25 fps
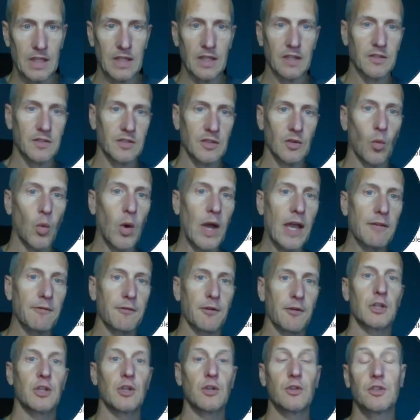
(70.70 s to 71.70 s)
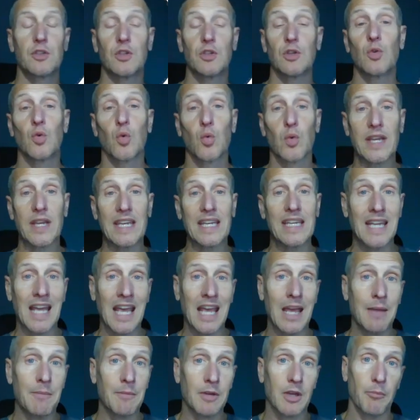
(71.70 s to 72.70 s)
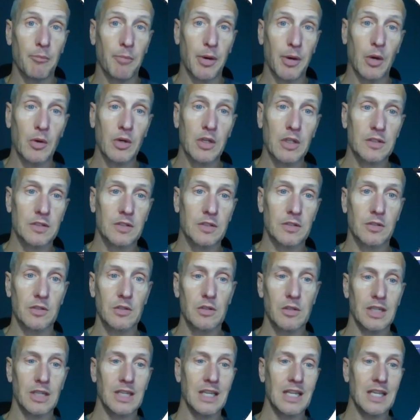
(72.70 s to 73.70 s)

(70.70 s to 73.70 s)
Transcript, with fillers: and this is a way for you to rename components so you can